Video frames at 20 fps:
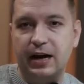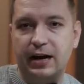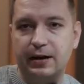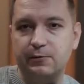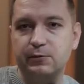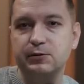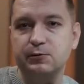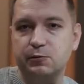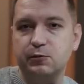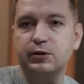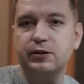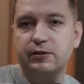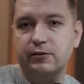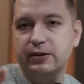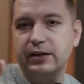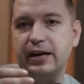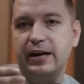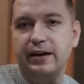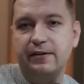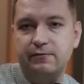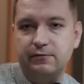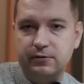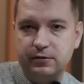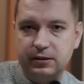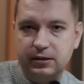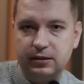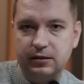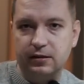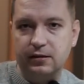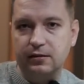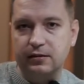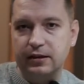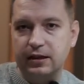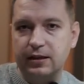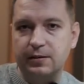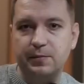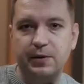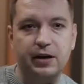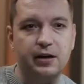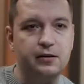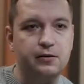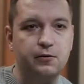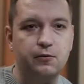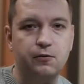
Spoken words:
I would work on every single email,